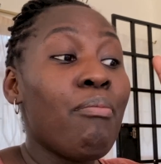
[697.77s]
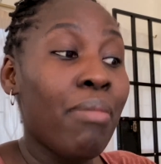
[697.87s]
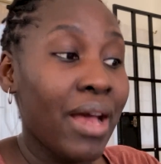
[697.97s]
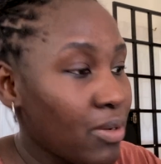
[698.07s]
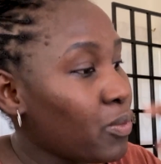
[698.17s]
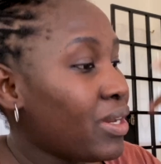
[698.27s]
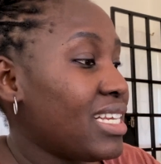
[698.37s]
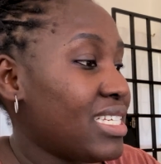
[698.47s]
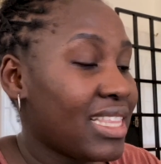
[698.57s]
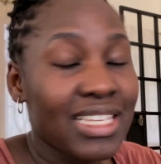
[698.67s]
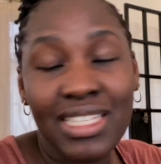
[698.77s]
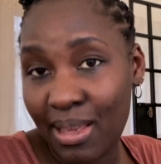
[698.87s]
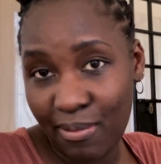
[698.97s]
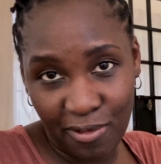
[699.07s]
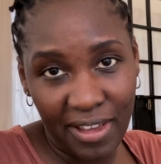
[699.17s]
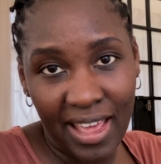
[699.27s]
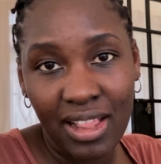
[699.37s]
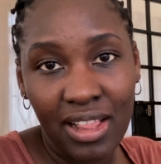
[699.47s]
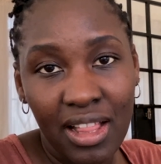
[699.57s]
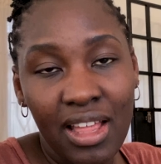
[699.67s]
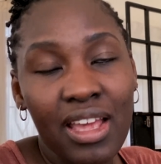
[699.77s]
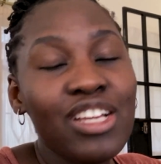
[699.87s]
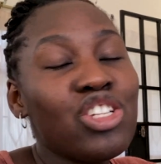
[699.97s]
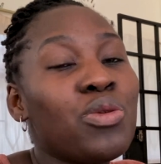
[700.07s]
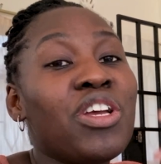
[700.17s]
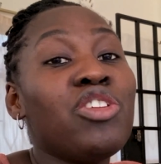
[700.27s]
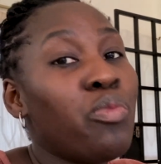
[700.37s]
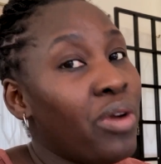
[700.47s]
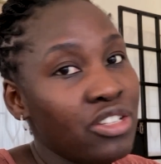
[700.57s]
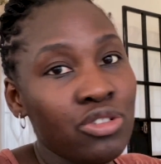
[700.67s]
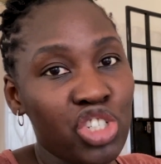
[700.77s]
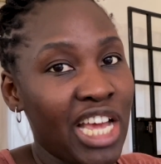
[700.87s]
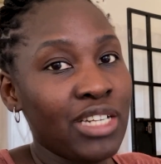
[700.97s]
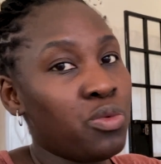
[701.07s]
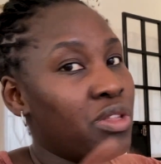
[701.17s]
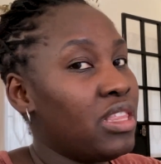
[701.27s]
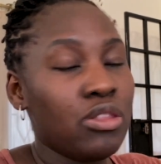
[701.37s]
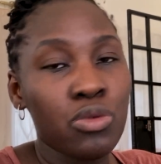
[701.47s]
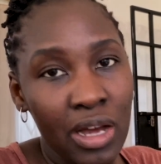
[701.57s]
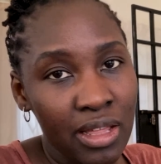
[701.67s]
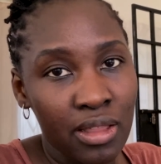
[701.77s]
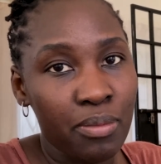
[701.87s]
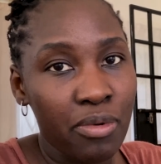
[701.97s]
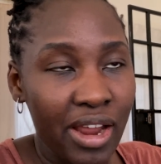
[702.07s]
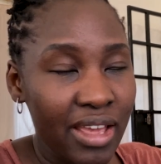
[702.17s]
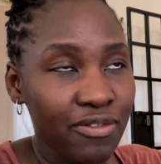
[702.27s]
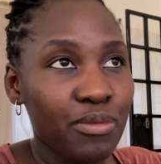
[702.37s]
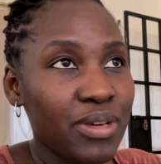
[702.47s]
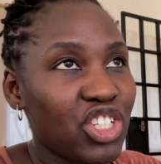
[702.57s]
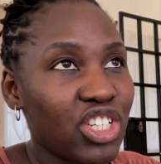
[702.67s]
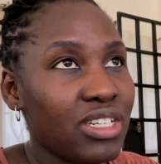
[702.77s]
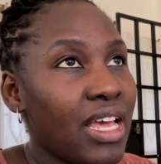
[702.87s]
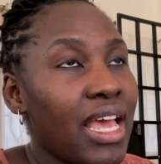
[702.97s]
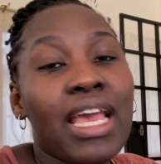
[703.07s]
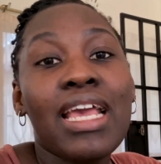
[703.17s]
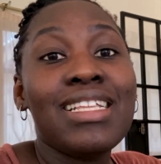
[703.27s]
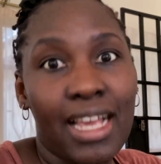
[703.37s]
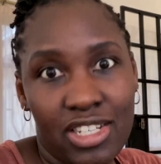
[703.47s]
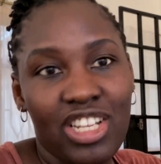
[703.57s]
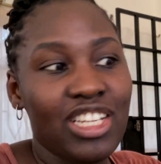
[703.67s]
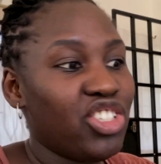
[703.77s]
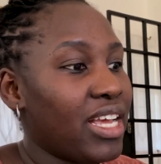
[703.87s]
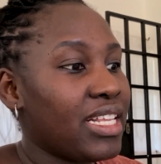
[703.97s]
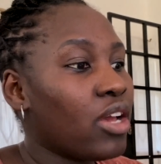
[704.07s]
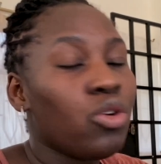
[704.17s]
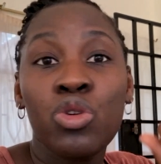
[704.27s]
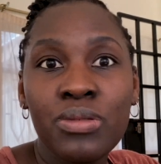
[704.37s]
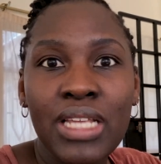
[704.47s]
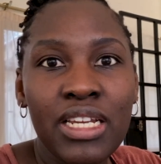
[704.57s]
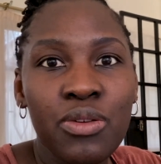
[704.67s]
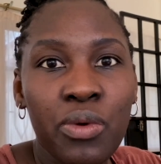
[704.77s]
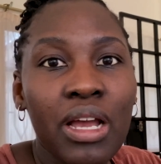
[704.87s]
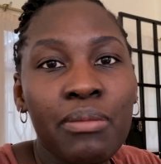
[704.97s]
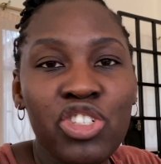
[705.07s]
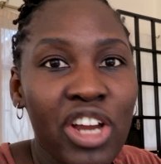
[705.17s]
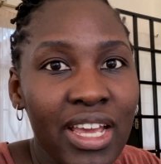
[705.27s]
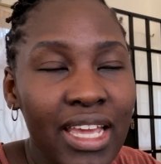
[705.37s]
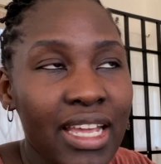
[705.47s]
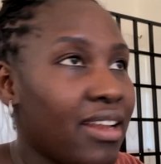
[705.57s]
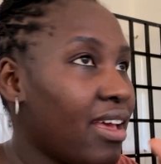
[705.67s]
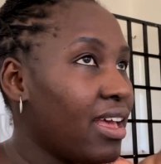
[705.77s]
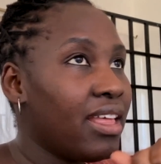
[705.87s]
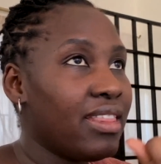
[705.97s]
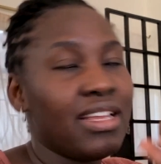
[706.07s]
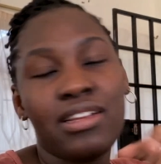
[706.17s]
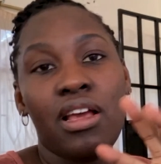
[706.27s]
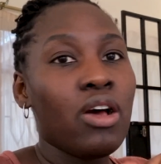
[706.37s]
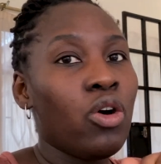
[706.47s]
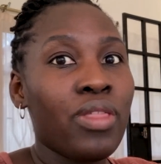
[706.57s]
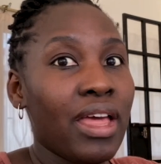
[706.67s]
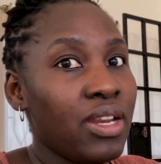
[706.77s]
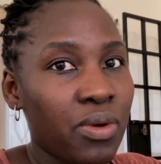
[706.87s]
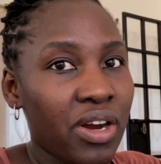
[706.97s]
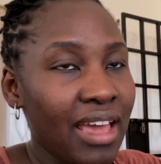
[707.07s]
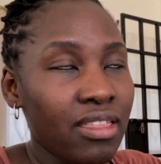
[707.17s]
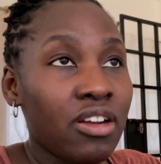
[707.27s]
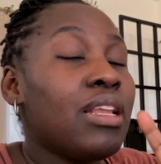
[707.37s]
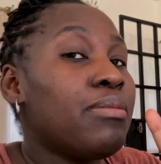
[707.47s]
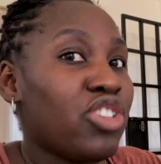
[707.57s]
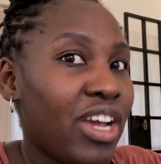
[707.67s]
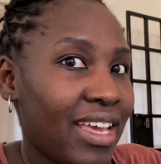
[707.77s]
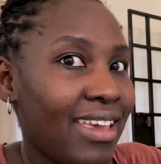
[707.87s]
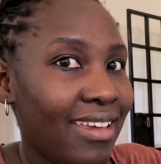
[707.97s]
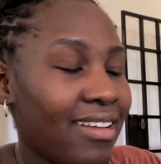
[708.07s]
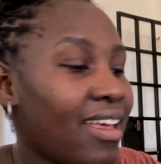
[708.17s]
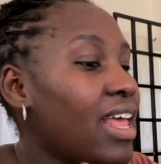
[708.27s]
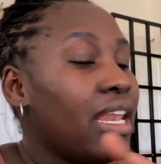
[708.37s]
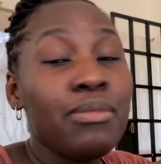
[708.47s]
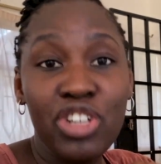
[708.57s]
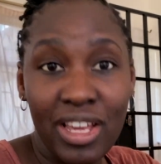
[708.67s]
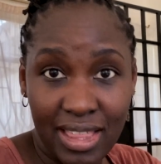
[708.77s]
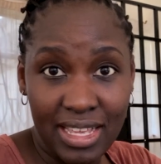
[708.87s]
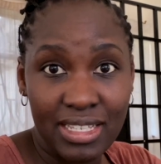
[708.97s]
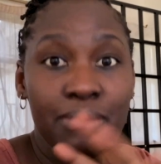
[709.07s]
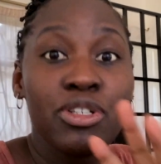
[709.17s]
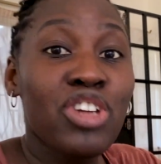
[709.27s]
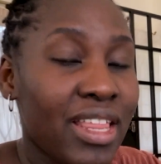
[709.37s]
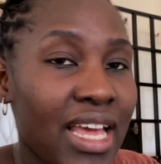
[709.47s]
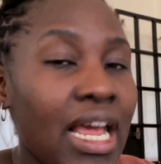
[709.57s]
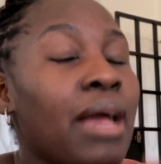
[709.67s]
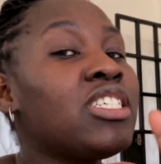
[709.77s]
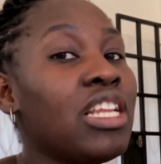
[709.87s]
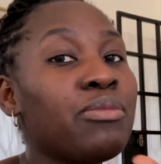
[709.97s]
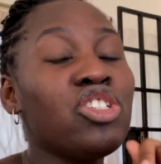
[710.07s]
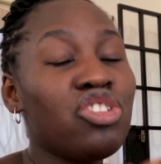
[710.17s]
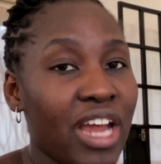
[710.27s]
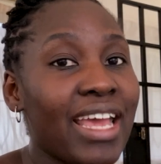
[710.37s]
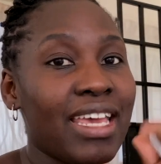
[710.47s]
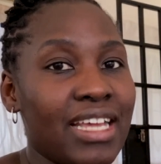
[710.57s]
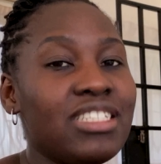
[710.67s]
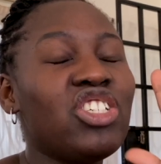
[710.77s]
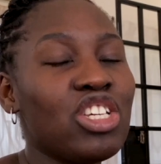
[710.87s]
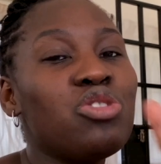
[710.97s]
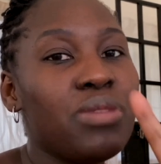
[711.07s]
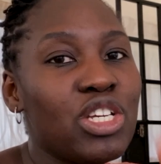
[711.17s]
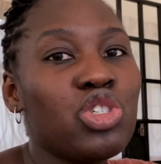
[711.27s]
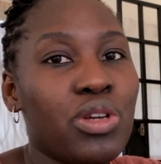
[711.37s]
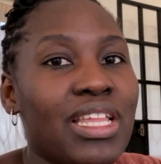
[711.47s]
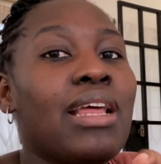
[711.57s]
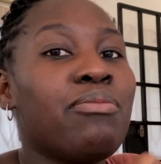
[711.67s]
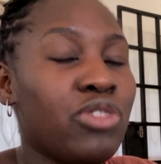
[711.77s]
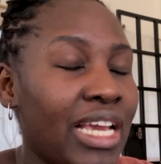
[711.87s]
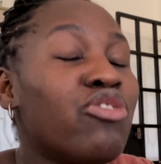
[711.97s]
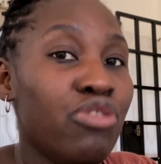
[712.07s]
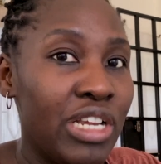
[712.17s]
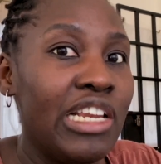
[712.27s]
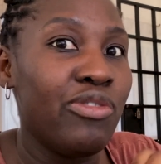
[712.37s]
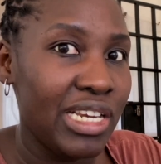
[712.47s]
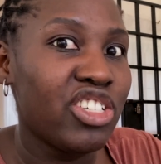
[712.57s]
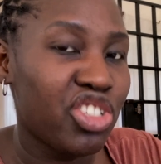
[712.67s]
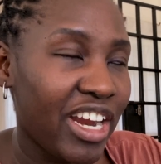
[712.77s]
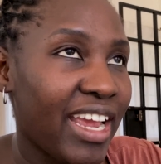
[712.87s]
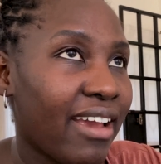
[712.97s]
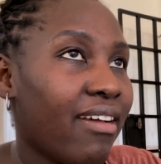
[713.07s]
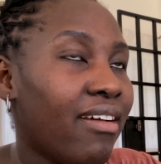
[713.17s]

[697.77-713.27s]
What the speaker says: But when I take the same file into a brand new chat with no other prior information, it's actually trying, like, oops, that didn't work, I'm gonna try again. And then, oh, that didn't work either, let me try again. Let me try this, let me try that. Actually, I'm gonna try again just to make sure that I'm like really, really trying.